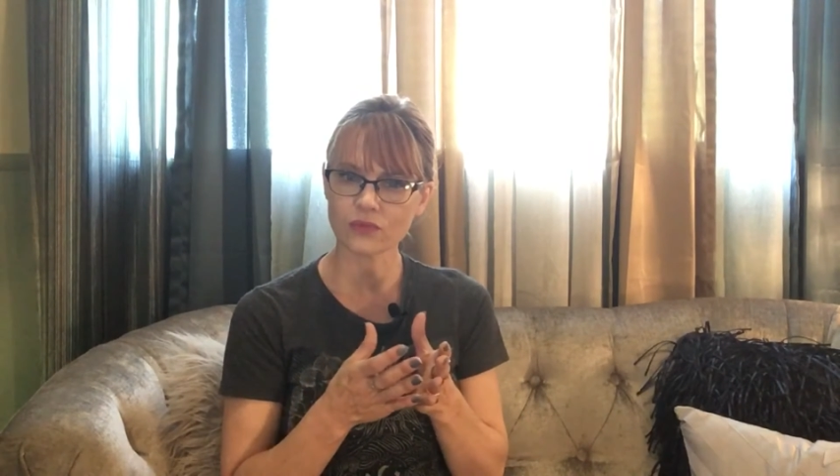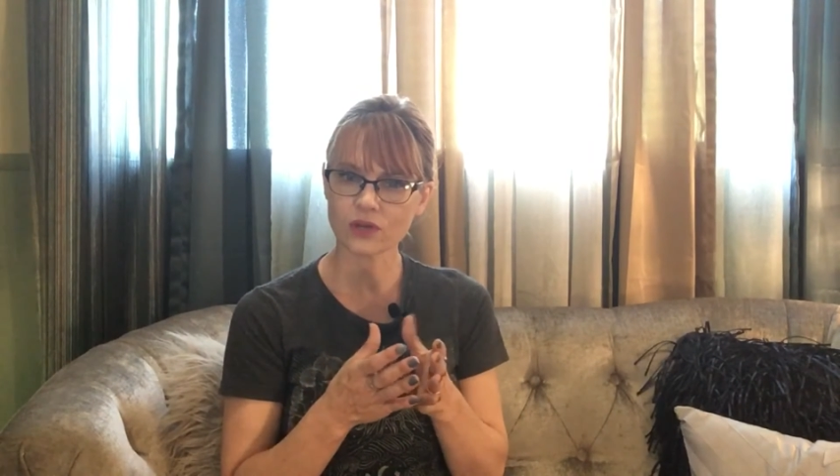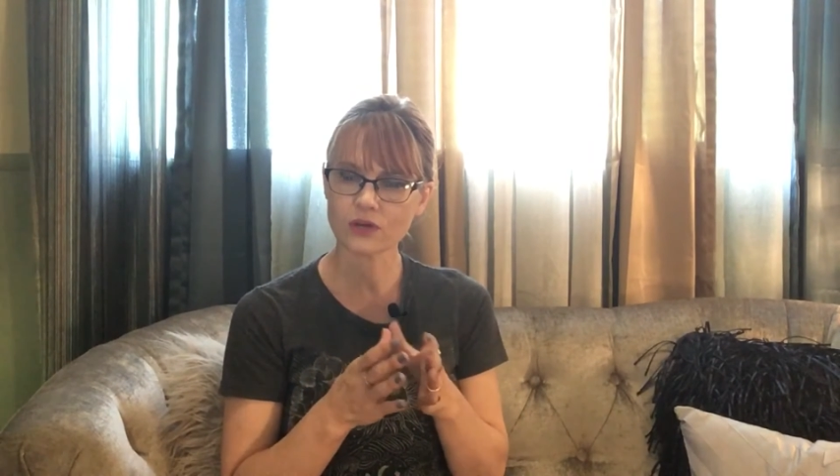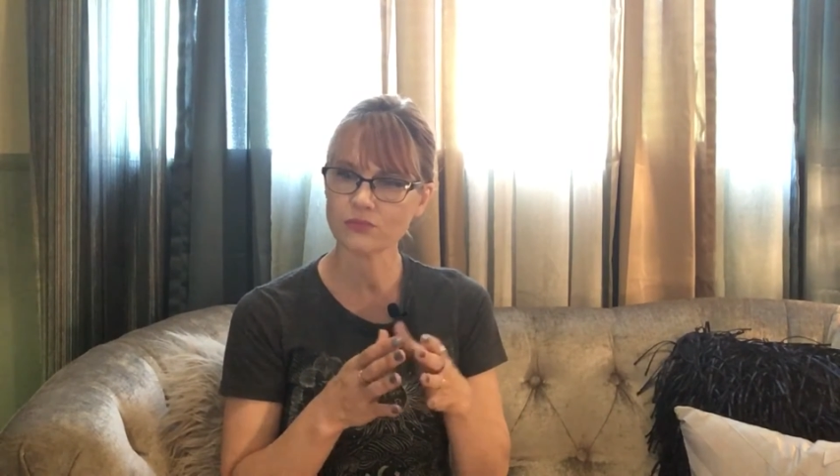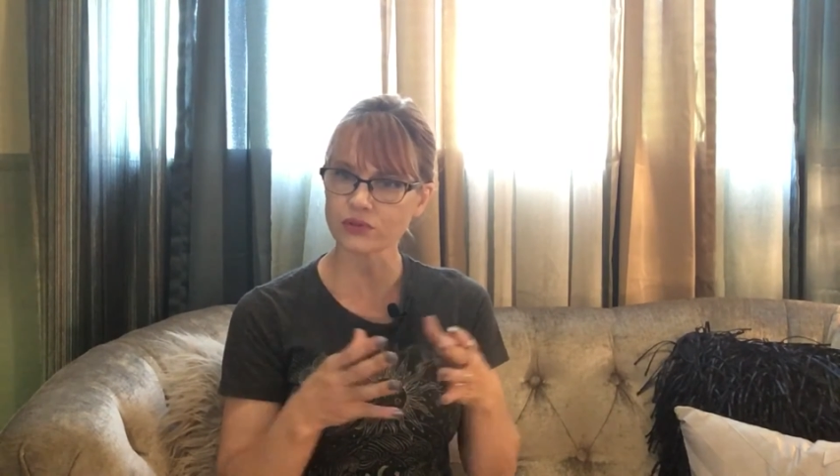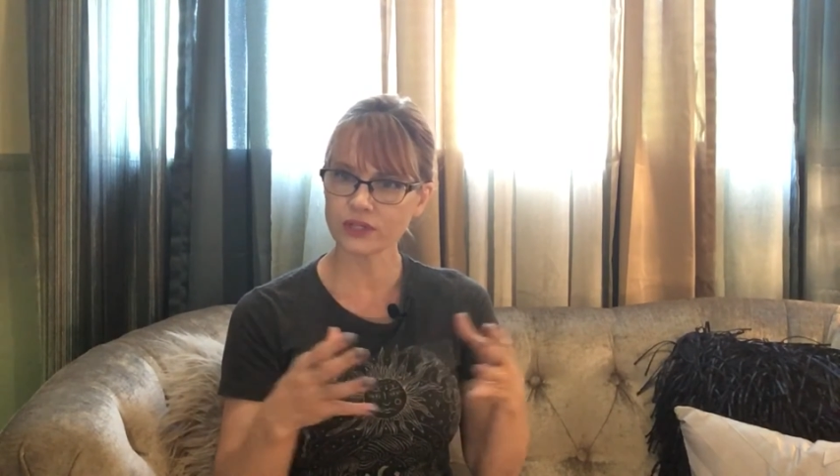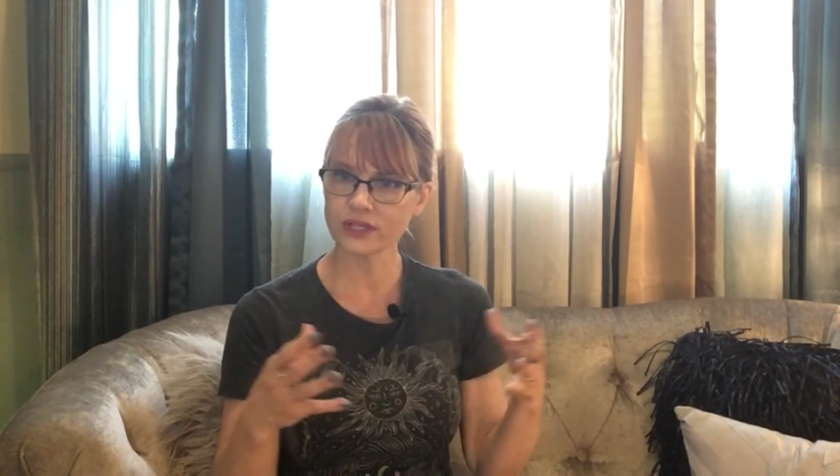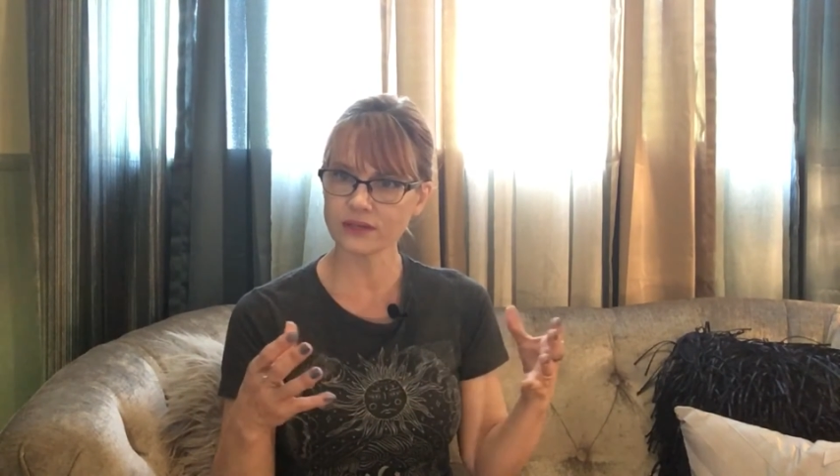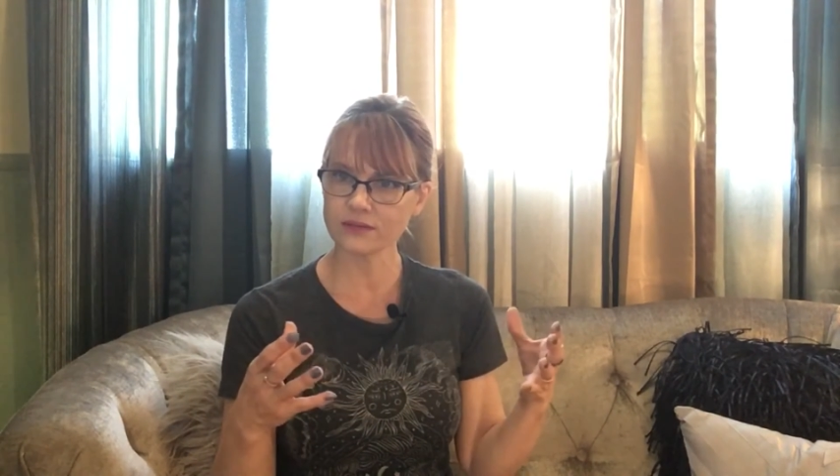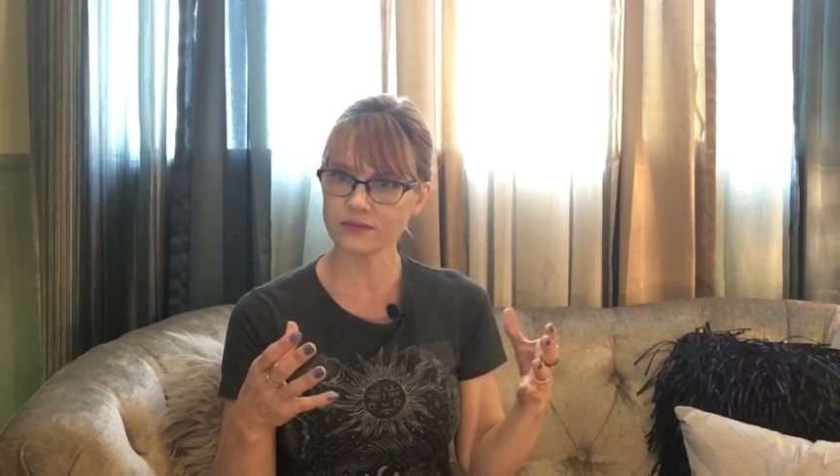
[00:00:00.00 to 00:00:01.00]

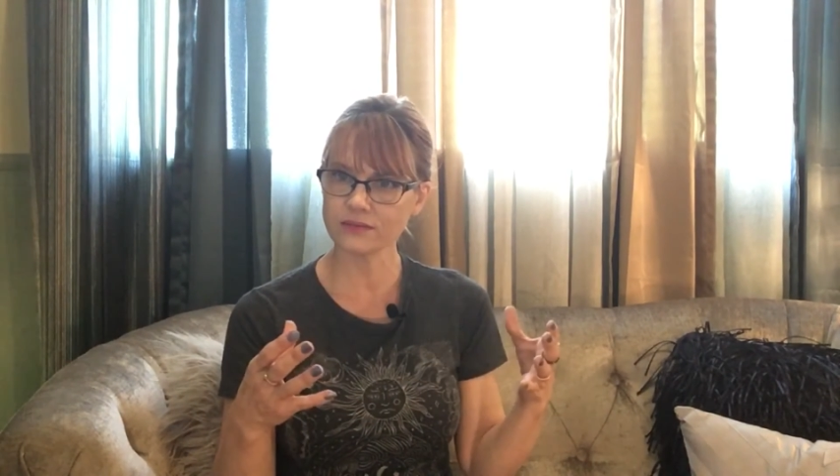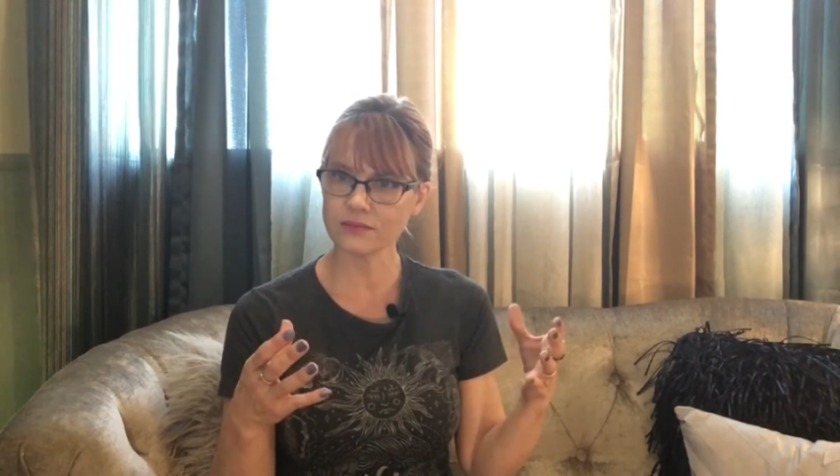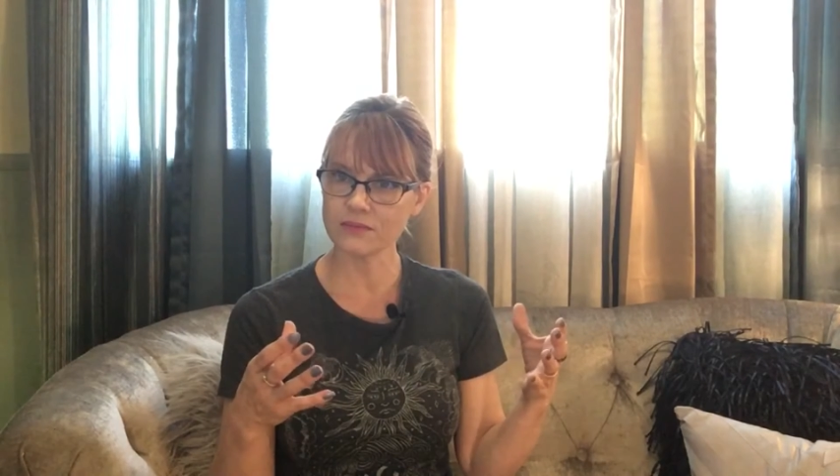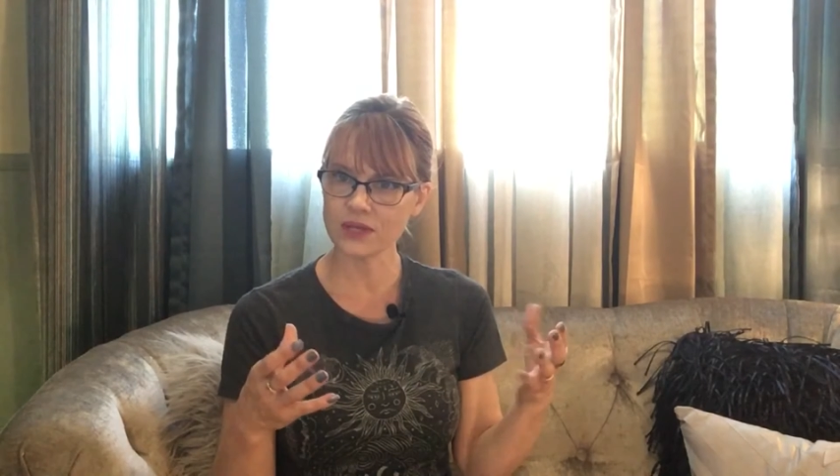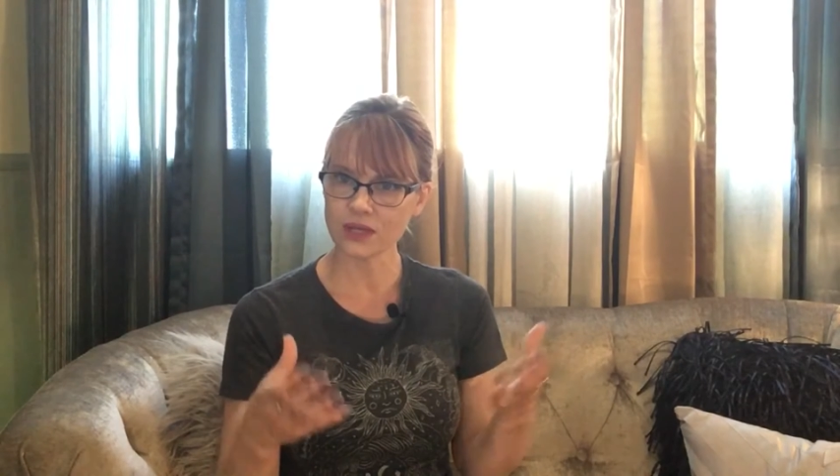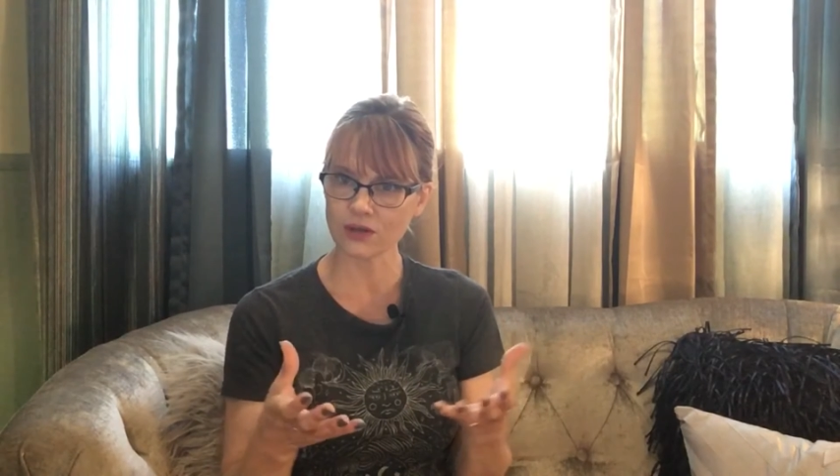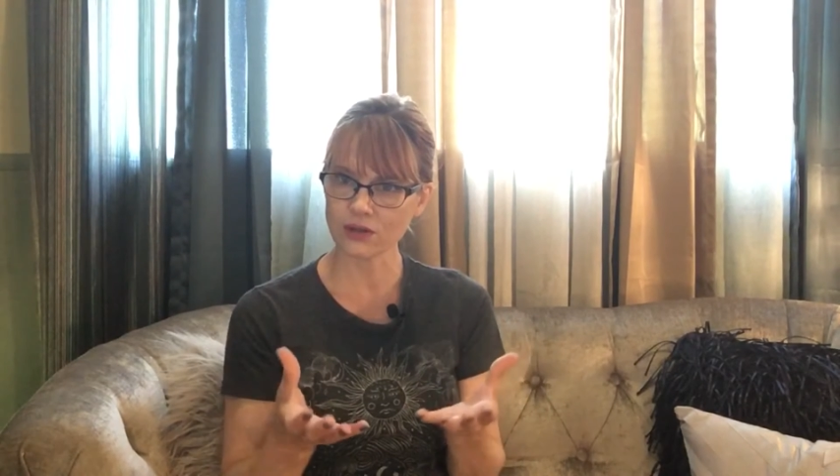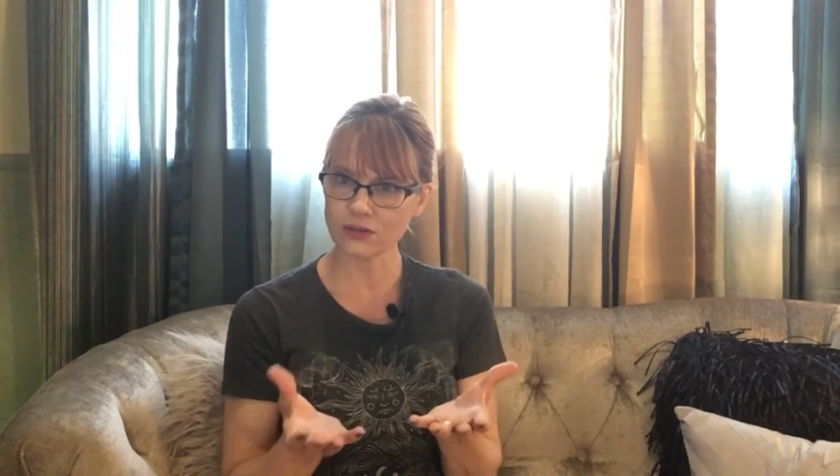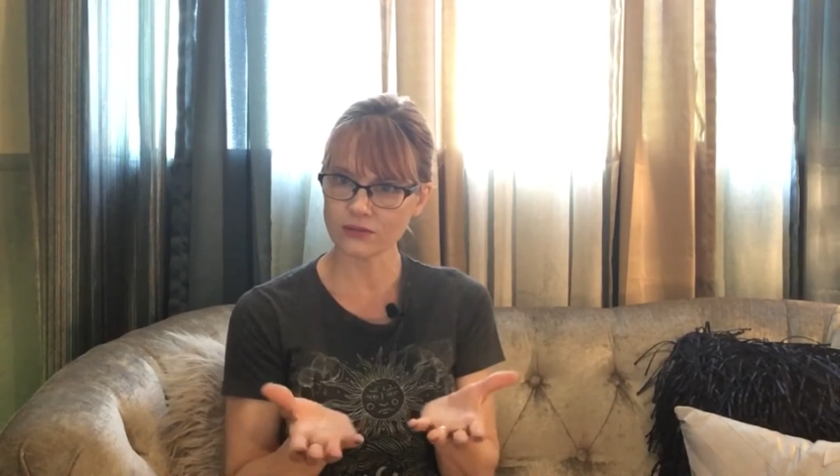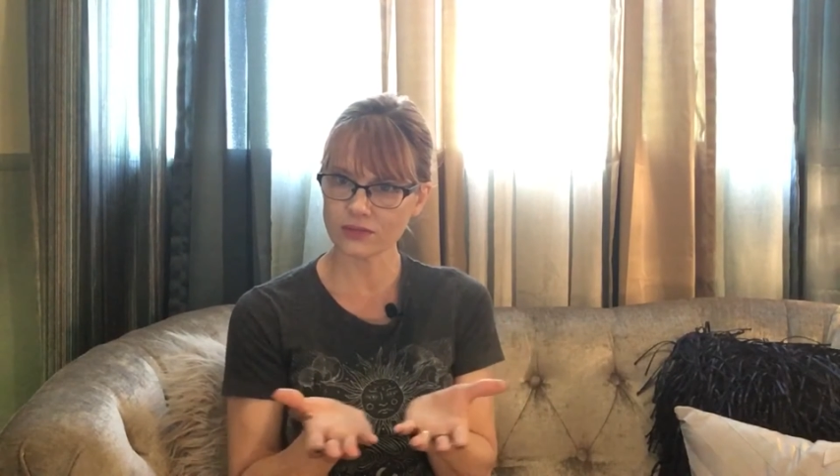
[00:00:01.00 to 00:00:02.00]
complete meal,